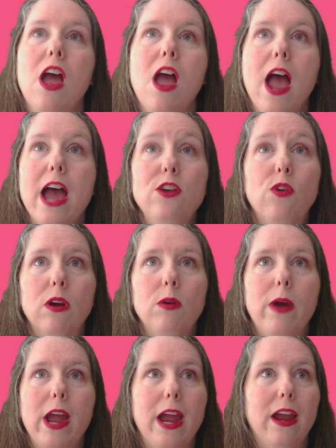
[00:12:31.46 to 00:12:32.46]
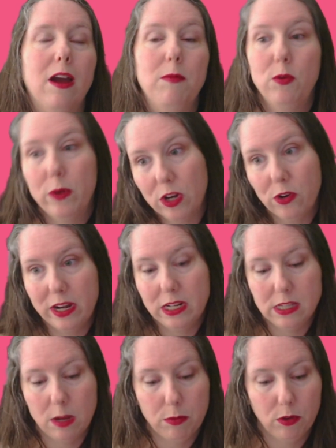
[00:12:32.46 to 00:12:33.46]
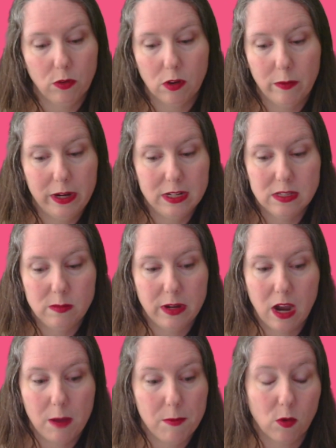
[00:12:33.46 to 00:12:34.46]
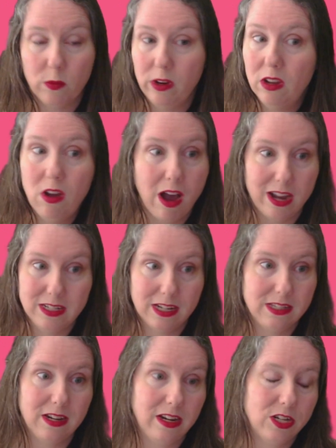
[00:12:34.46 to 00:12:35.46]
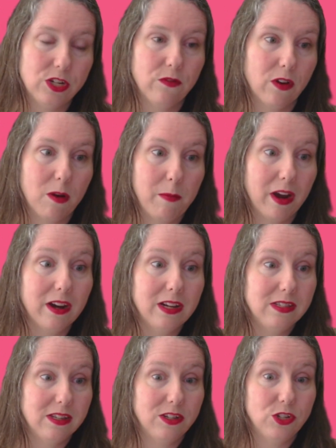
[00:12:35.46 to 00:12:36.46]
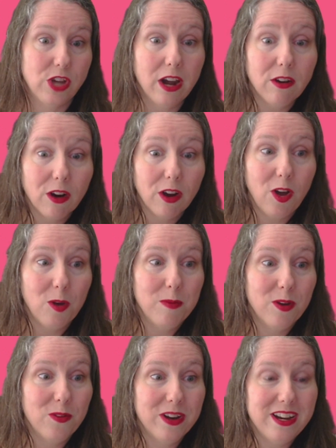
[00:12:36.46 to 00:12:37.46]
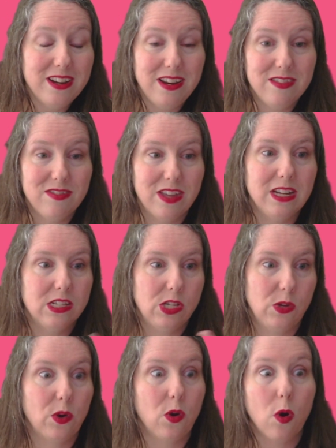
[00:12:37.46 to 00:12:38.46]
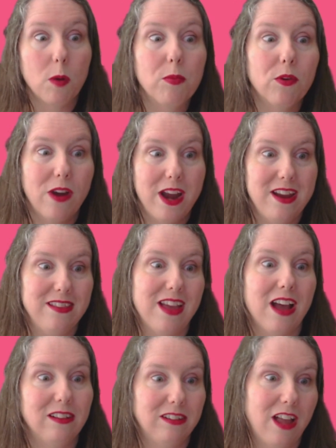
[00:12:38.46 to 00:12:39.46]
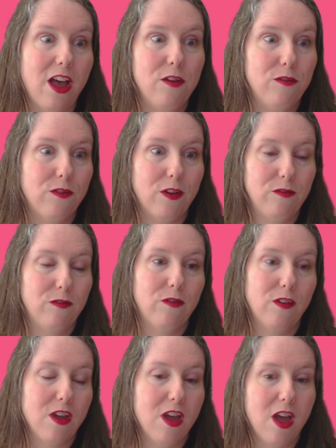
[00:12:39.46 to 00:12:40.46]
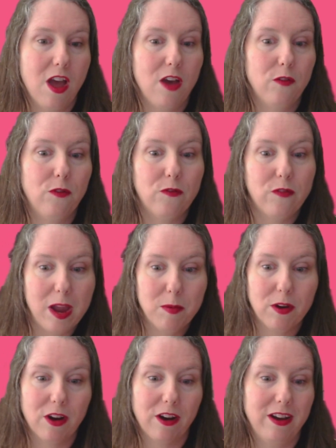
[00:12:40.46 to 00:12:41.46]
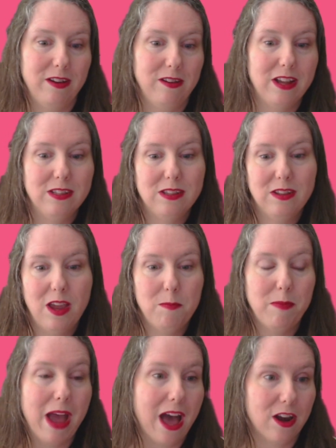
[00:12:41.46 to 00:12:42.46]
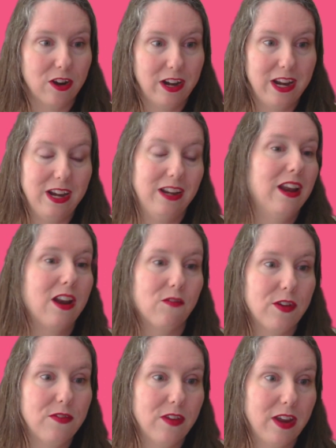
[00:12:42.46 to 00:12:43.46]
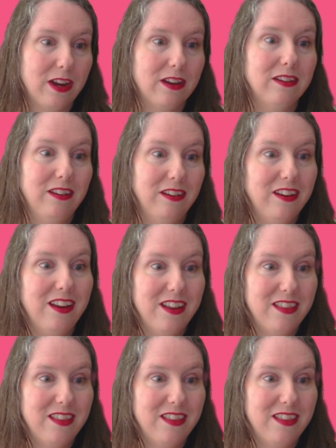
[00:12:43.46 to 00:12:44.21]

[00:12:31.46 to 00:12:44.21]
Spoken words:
And Norway, I mean, what a great example. Norway has become a real hot destination for Americans in general, but what a neat thing to incorporate that love of fiber and patterning and everything in